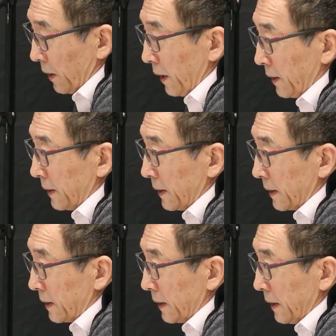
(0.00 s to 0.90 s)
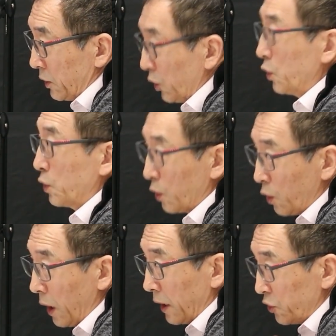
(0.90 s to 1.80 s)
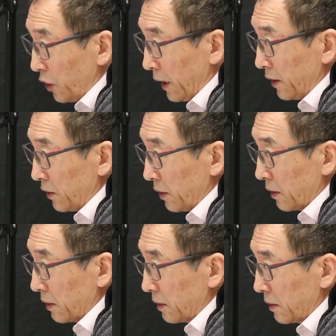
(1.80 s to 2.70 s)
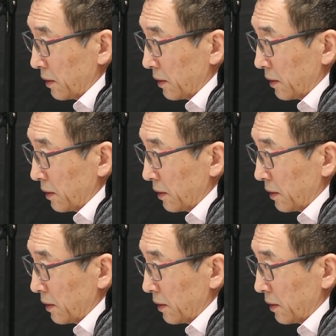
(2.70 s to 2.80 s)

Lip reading: and it's also quite challenging.